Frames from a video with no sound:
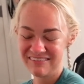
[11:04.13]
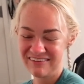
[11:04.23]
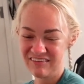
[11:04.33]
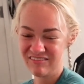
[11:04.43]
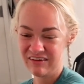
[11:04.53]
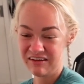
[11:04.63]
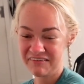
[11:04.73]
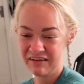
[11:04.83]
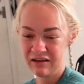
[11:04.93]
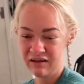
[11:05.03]
and he
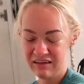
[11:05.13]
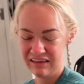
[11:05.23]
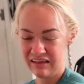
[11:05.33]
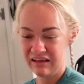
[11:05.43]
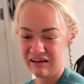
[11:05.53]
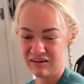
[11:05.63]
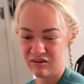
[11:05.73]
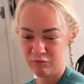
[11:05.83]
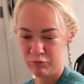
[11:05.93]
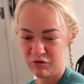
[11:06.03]
like
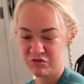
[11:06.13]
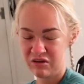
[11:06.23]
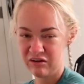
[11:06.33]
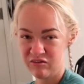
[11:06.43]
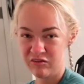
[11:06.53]
pretends